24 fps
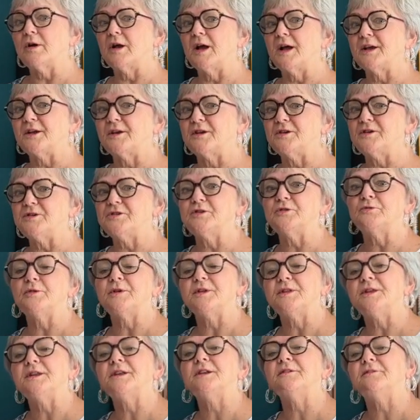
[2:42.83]
I could do
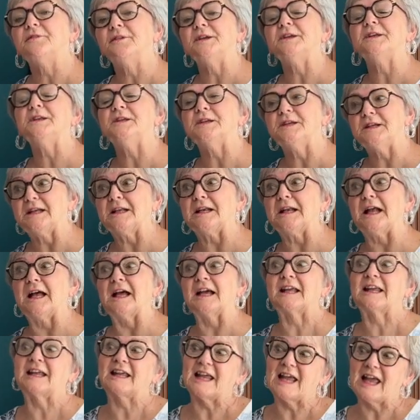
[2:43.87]
with it if I did it
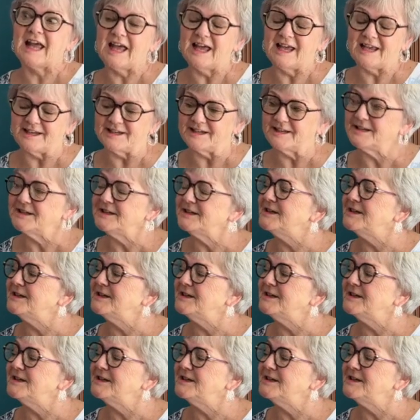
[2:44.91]
again.